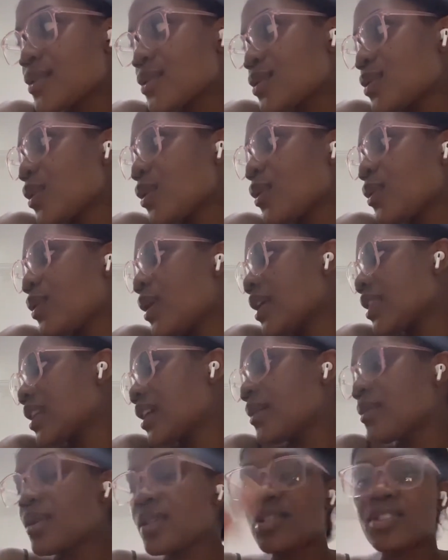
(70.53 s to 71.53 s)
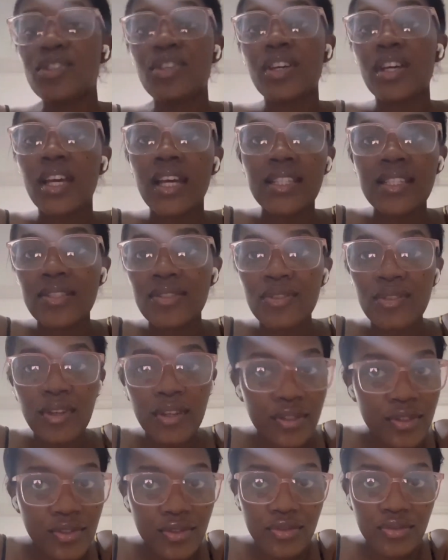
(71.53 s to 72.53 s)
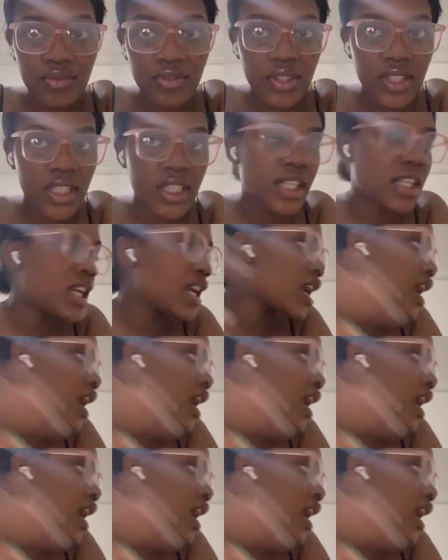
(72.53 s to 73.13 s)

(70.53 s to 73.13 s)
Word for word: so I think I'm going to show you guys the nursery.